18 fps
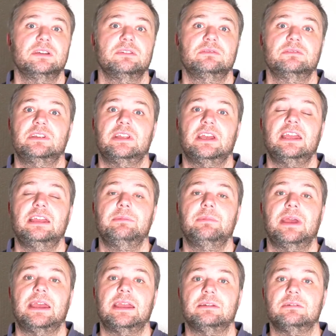Came
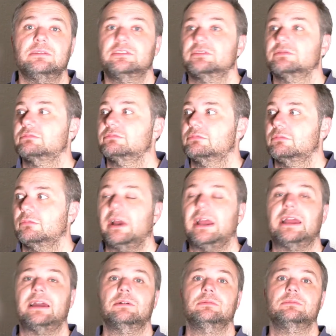out,
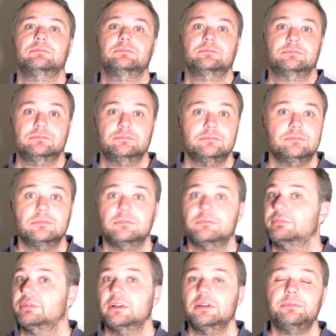wow,
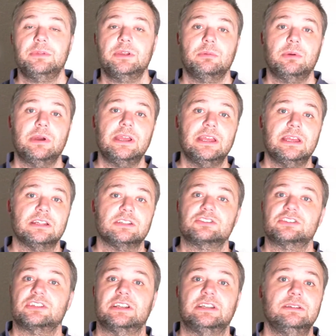blew me away
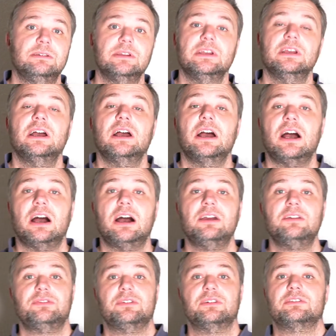actually. I
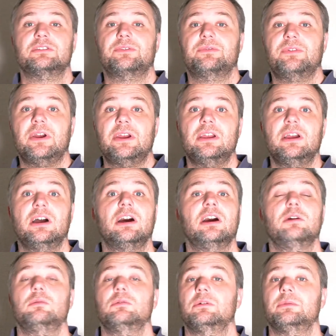thought it was a very
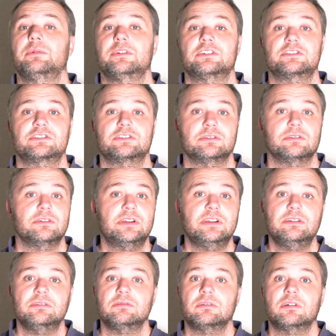heartwarming story,
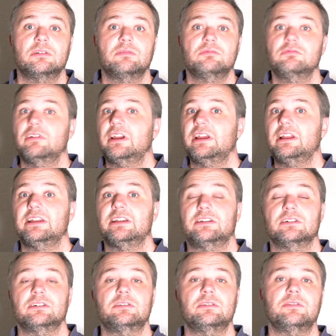really
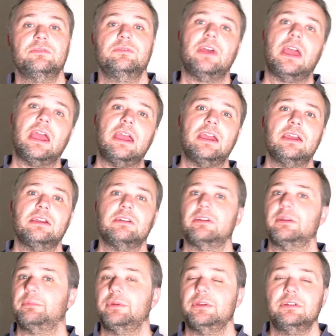good,
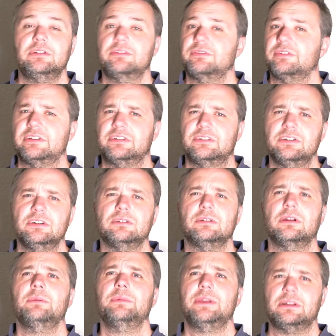very beautifully done.
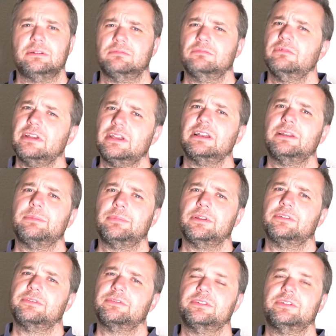I mean, really
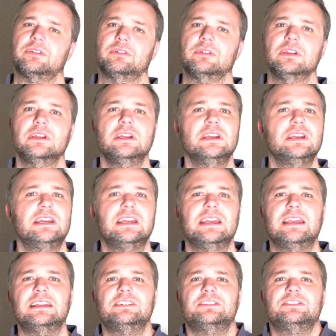beautifully done.
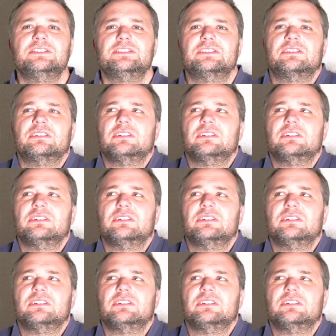It's just,